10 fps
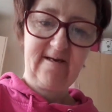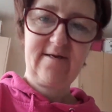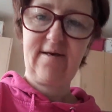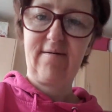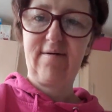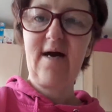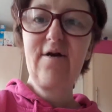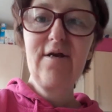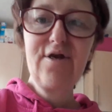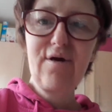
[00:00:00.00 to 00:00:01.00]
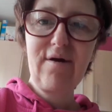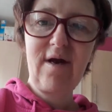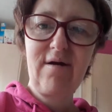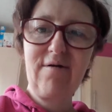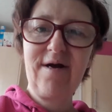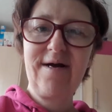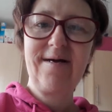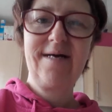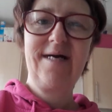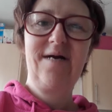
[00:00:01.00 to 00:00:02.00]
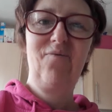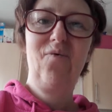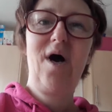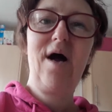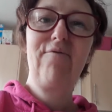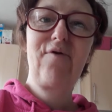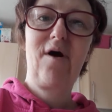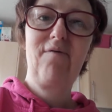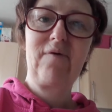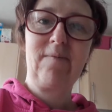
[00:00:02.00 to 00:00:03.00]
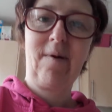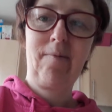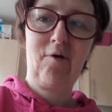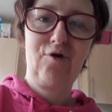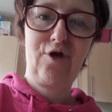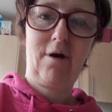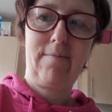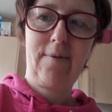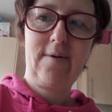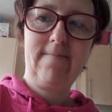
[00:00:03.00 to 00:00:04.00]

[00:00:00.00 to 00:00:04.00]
So I'm going to show you what I've got from a pawn shop.